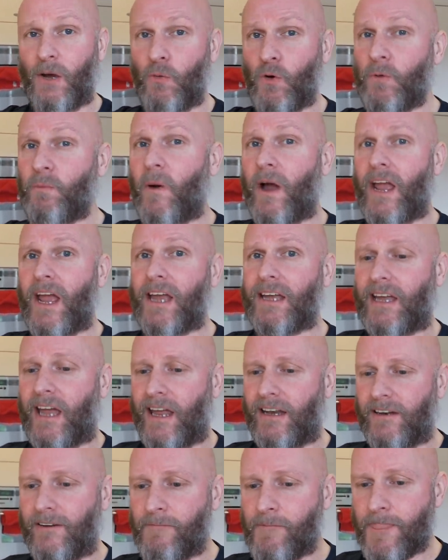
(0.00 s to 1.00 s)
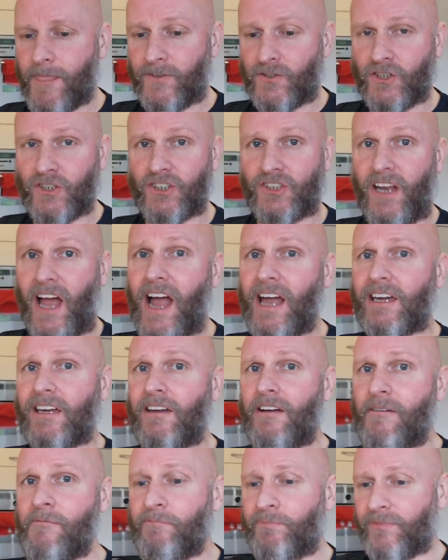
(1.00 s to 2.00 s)
I would buy it again as a snack.
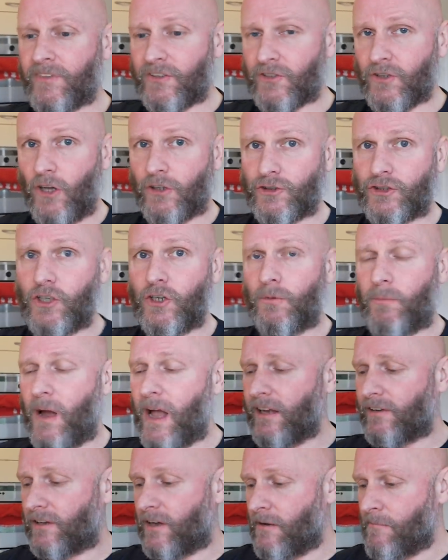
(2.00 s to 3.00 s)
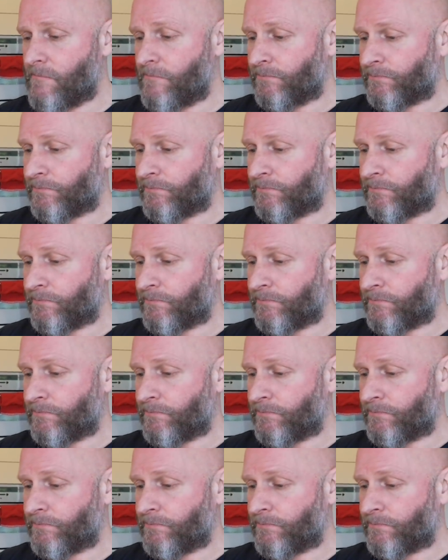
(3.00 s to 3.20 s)
Not too bad.